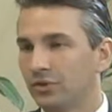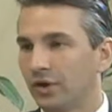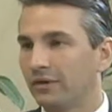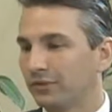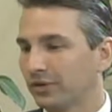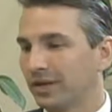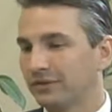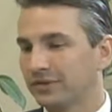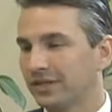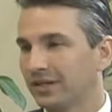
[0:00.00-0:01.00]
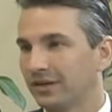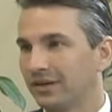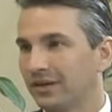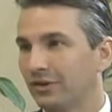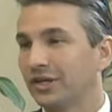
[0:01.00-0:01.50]

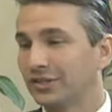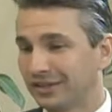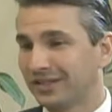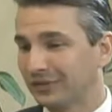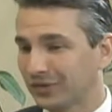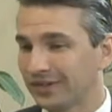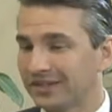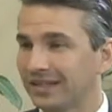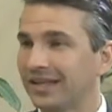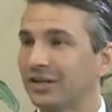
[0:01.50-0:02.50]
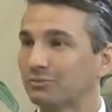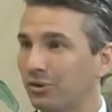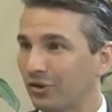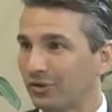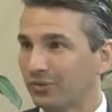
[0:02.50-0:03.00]
gracious enough to let us
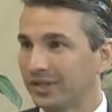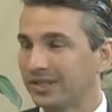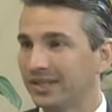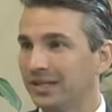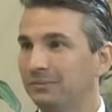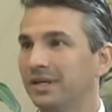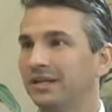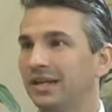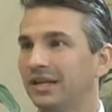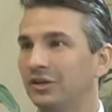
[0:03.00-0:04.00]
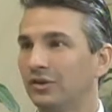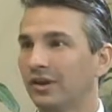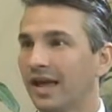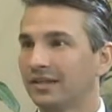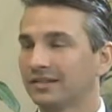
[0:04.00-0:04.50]
partner with them and
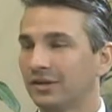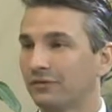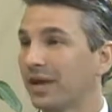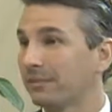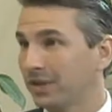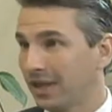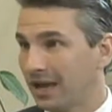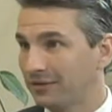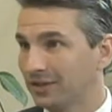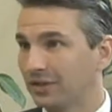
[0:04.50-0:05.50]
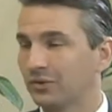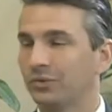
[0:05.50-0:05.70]
utilize their Family Life Center.